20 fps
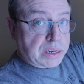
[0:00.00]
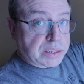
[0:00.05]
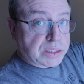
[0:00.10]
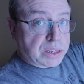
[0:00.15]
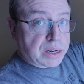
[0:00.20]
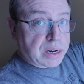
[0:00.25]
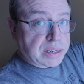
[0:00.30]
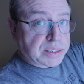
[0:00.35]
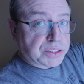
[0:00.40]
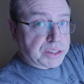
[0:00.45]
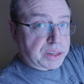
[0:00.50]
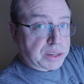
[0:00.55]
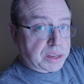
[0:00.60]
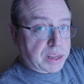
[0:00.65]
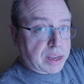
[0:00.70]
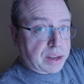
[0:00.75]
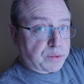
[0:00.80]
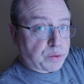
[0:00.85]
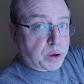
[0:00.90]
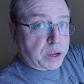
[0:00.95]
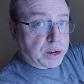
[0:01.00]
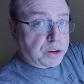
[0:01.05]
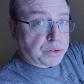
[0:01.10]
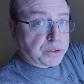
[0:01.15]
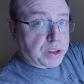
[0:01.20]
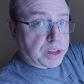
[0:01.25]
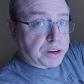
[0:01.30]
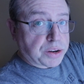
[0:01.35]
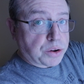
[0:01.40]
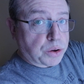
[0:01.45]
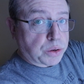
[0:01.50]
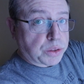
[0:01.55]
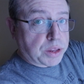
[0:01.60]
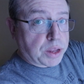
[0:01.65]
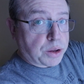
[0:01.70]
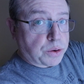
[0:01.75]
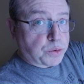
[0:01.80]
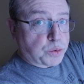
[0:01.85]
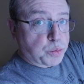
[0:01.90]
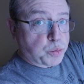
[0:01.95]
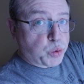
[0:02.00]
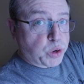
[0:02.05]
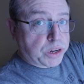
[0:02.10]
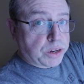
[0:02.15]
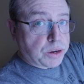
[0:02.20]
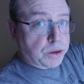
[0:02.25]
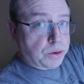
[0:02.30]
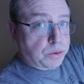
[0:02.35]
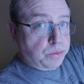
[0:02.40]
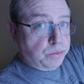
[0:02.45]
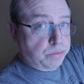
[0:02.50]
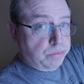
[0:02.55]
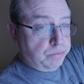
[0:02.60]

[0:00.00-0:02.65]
That's a nice thing to have right outside your hotel room window.